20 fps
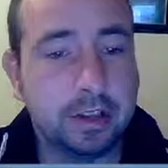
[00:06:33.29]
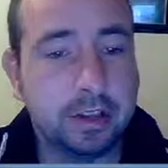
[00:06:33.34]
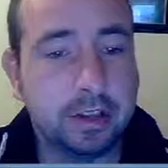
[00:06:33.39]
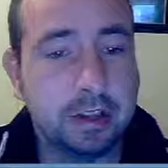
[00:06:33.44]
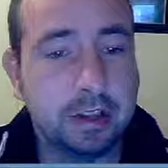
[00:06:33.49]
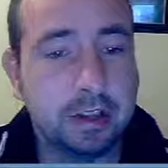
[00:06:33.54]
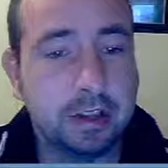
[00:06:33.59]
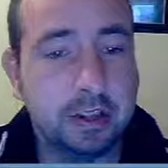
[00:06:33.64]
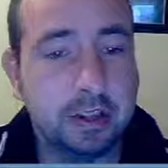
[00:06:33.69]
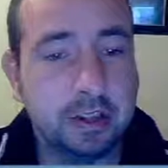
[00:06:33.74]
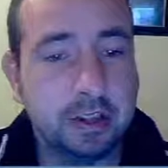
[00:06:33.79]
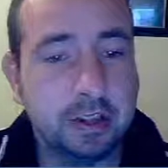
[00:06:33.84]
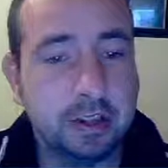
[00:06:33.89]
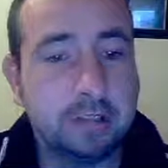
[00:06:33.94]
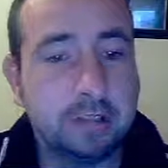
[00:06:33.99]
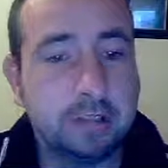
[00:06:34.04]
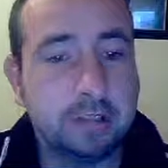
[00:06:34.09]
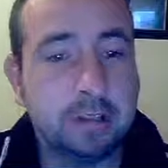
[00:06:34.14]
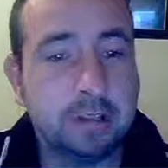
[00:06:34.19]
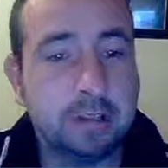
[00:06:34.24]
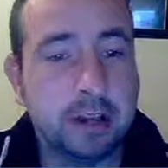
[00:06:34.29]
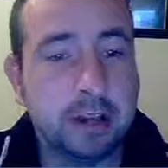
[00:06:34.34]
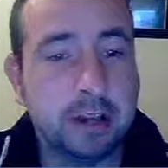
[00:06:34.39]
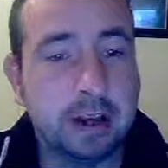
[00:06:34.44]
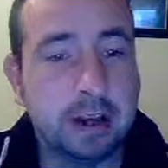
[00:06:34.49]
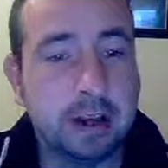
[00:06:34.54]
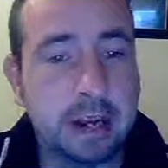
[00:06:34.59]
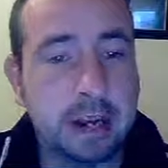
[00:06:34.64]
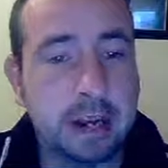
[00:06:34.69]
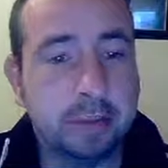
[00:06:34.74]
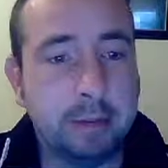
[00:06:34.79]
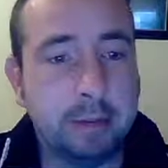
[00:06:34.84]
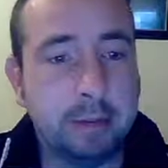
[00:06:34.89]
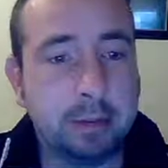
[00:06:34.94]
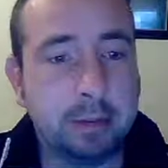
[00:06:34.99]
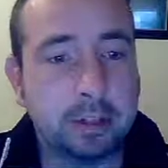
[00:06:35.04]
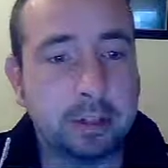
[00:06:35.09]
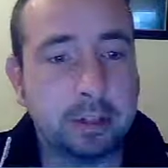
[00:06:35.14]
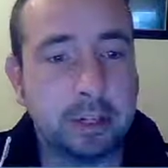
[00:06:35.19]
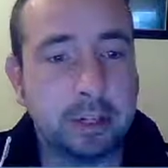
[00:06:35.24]
need to be
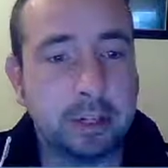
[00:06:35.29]
enabled